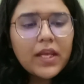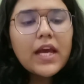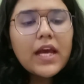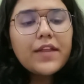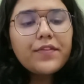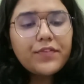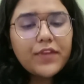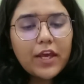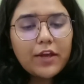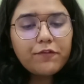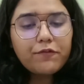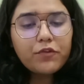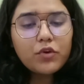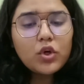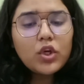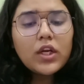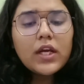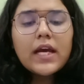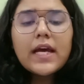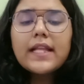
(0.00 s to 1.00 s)

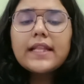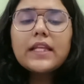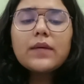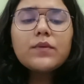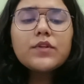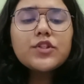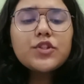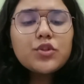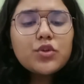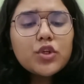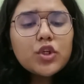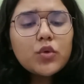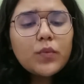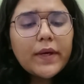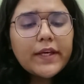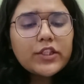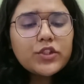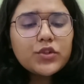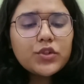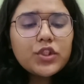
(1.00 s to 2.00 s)
Therefore, there was no
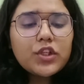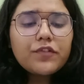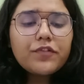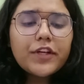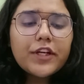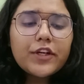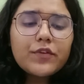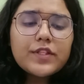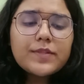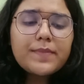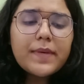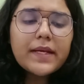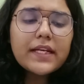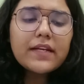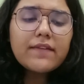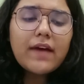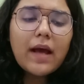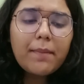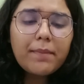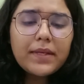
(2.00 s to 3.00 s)
question of retrospective
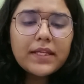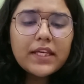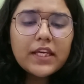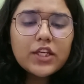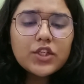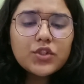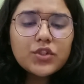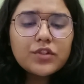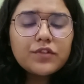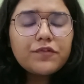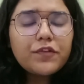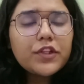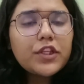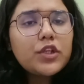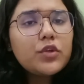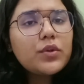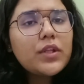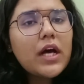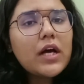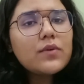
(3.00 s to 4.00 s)
application for the
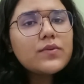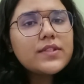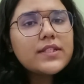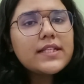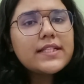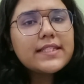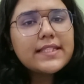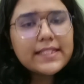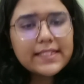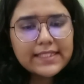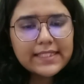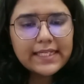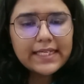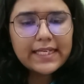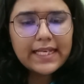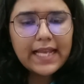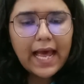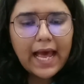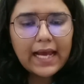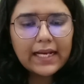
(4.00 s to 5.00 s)
2016
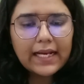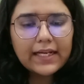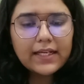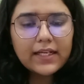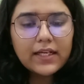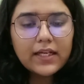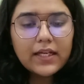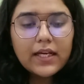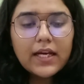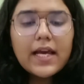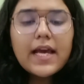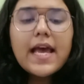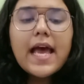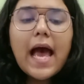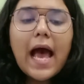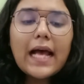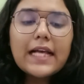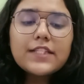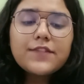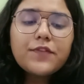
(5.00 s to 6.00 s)
Act.
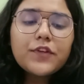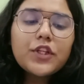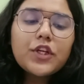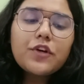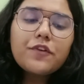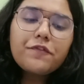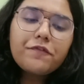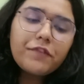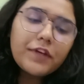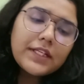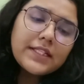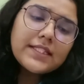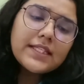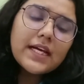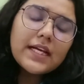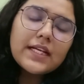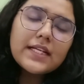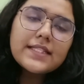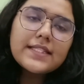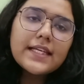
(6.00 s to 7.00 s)
As for the offence
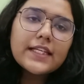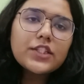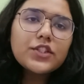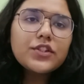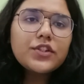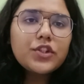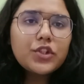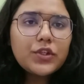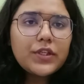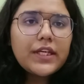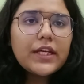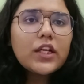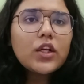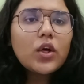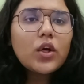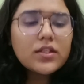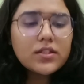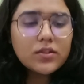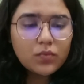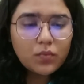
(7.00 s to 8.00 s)
under Section 3
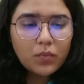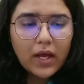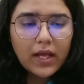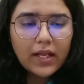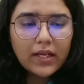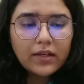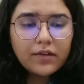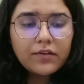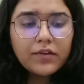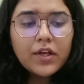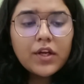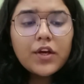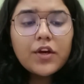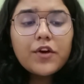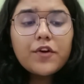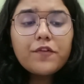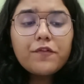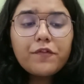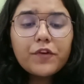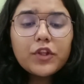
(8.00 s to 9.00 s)
Clause 1,
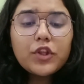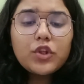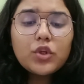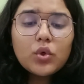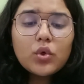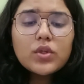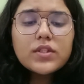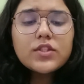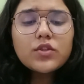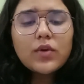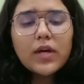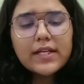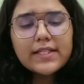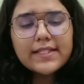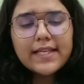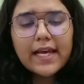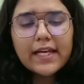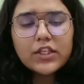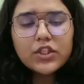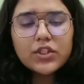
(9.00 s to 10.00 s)
for those
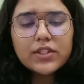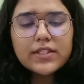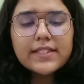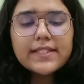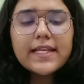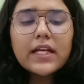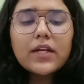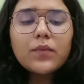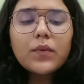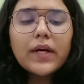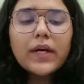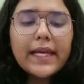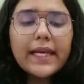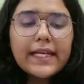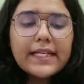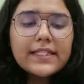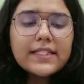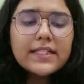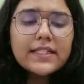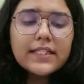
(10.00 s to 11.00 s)
transactions that were
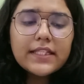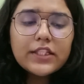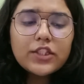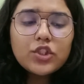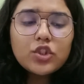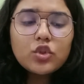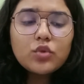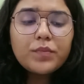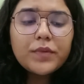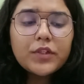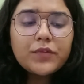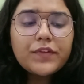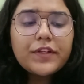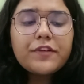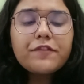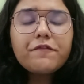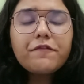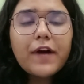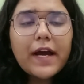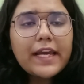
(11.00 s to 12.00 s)
entered into between
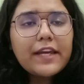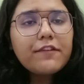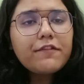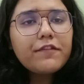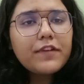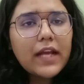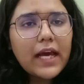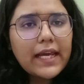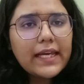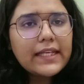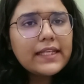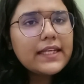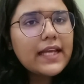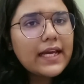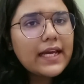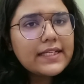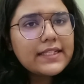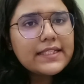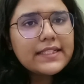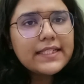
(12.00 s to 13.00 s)

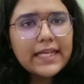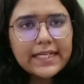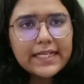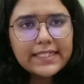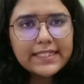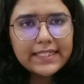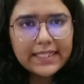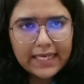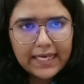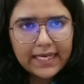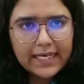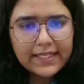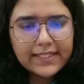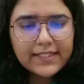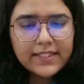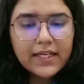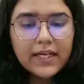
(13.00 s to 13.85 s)
5/9/1988